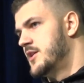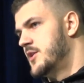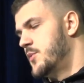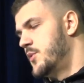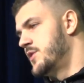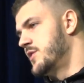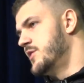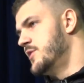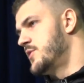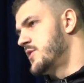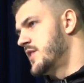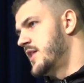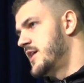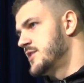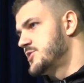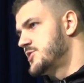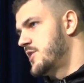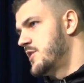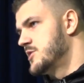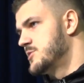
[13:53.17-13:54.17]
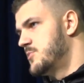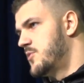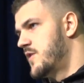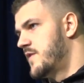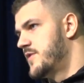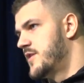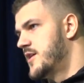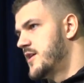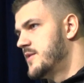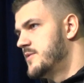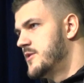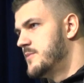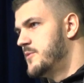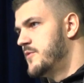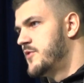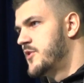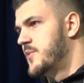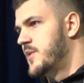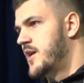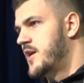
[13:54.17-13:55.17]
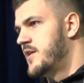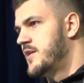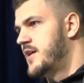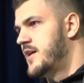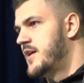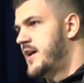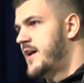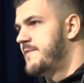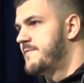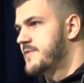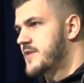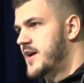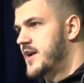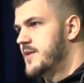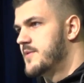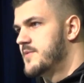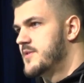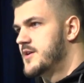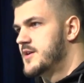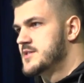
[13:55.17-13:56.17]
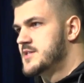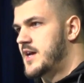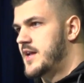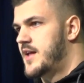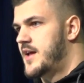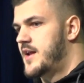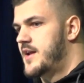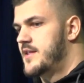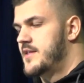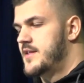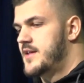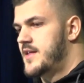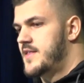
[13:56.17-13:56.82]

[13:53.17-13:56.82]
with Luke last year, I was more of the, the moving around F kind of tight end, and,